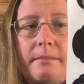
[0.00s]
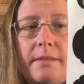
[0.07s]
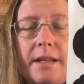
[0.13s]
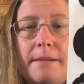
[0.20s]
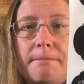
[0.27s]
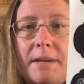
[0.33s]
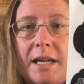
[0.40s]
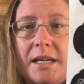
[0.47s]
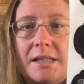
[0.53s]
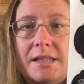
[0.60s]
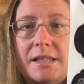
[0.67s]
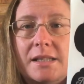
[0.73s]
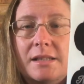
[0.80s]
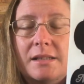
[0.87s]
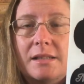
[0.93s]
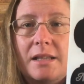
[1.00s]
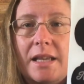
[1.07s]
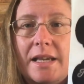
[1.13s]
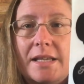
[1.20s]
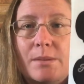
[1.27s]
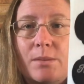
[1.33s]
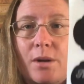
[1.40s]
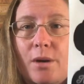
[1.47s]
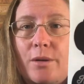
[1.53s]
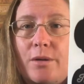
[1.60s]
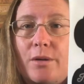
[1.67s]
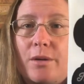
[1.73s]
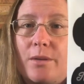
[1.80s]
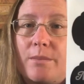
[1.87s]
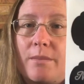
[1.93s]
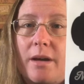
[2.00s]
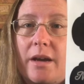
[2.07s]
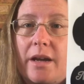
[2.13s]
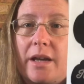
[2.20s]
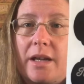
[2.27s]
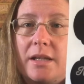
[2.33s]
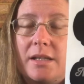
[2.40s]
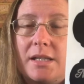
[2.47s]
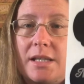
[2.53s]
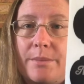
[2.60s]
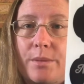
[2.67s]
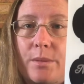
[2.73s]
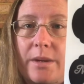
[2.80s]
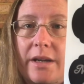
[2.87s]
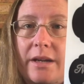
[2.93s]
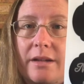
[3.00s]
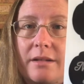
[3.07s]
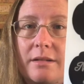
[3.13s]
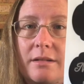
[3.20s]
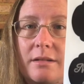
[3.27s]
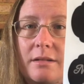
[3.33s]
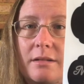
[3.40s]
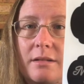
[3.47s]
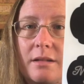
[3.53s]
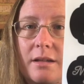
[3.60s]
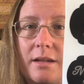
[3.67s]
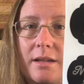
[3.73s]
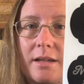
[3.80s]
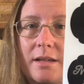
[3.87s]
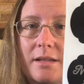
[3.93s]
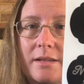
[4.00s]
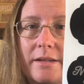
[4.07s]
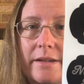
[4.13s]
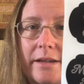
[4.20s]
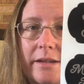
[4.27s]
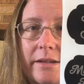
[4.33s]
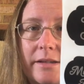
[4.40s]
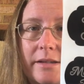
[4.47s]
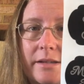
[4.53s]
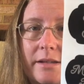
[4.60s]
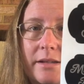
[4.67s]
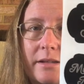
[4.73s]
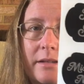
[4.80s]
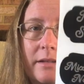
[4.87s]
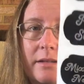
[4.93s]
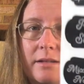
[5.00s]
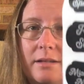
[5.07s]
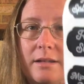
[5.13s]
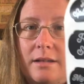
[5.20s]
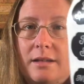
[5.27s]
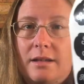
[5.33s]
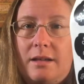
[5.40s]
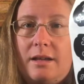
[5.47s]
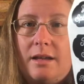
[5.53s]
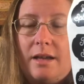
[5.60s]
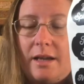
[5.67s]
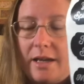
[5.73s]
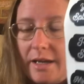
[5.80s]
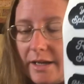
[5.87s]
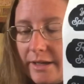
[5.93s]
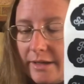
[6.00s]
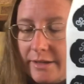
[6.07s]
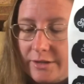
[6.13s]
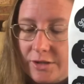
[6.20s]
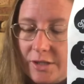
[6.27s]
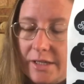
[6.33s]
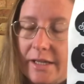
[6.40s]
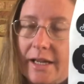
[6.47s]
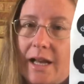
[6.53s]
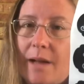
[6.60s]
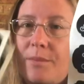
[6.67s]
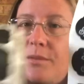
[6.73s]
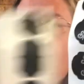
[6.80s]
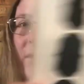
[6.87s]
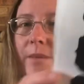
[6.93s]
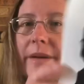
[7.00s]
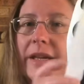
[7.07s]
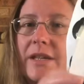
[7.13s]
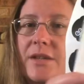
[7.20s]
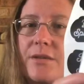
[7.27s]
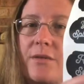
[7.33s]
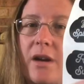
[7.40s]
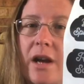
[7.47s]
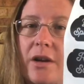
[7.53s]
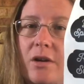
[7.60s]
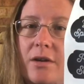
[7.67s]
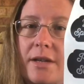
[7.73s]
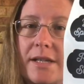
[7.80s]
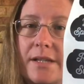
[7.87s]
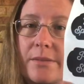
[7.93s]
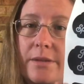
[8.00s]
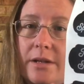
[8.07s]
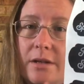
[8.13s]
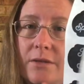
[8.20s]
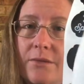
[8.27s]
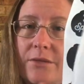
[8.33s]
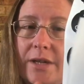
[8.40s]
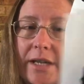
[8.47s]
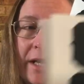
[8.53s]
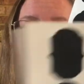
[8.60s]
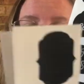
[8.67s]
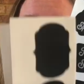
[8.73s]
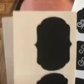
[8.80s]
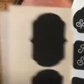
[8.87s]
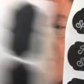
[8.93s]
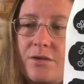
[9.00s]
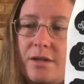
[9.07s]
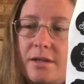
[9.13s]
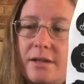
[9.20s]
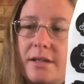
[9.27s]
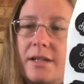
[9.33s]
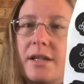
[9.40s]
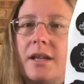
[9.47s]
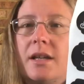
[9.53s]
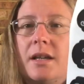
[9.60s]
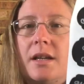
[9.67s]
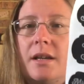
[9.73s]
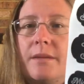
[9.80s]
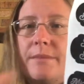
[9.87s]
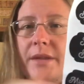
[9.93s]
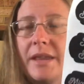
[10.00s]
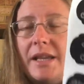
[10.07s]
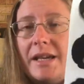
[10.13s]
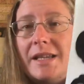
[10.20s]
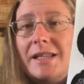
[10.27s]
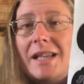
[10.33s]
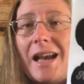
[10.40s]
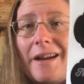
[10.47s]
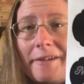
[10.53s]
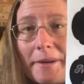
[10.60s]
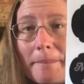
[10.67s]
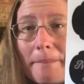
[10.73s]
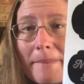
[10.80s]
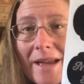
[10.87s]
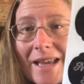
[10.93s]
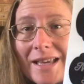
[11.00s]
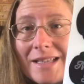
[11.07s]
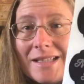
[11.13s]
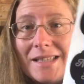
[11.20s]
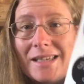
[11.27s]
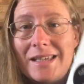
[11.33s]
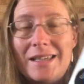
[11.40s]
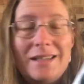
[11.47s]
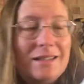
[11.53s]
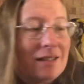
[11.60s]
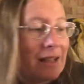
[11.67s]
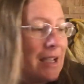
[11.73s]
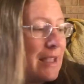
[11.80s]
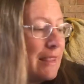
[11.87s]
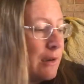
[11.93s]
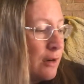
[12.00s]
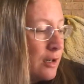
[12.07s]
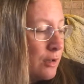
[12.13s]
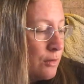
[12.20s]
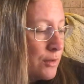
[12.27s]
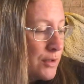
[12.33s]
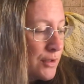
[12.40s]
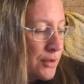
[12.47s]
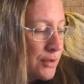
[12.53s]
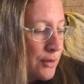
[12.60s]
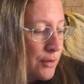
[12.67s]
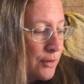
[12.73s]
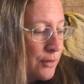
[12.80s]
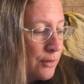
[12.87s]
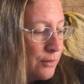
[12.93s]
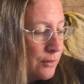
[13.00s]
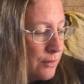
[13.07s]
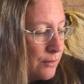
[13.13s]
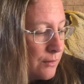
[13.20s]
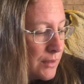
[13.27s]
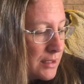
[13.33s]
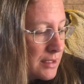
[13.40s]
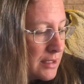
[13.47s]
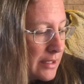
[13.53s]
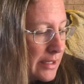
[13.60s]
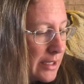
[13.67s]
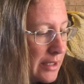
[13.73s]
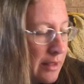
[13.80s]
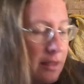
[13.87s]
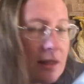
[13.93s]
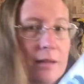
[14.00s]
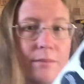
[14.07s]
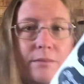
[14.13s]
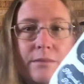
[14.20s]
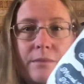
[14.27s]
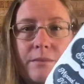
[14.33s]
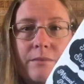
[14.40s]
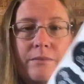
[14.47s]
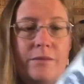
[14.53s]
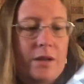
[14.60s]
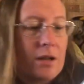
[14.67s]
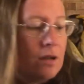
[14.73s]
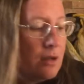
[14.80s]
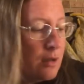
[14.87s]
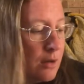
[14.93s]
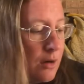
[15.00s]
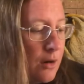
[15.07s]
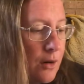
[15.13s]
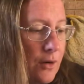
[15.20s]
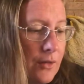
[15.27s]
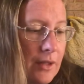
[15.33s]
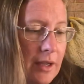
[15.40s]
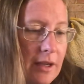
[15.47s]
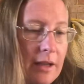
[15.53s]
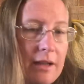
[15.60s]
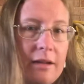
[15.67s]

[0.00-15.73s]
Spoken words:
But these will go on my Tupperware containers. And she did a couple for me to write on as well for any extras. But these are amazing, and they're going to look so good once I get them on there.